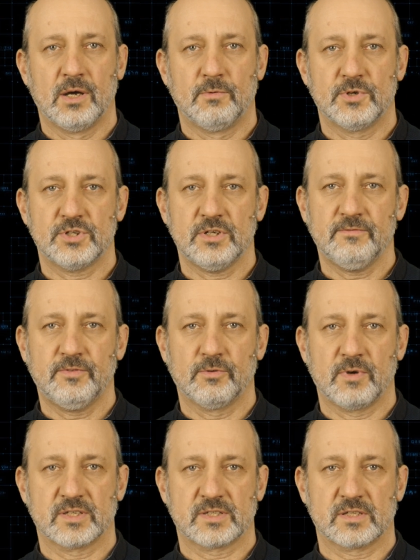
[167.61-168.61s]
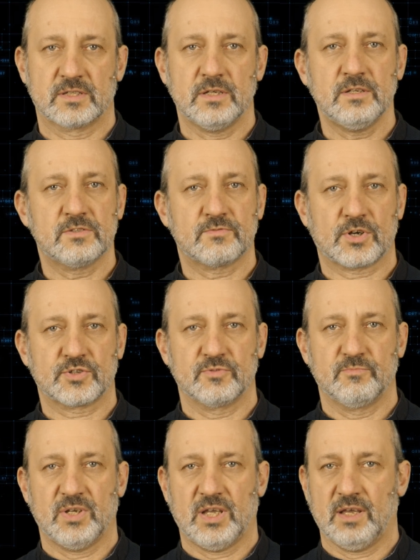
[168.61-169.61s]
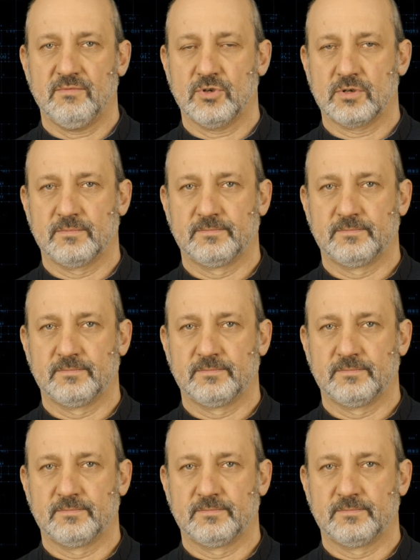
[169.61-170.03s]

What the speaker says: which influences the instruction behavior.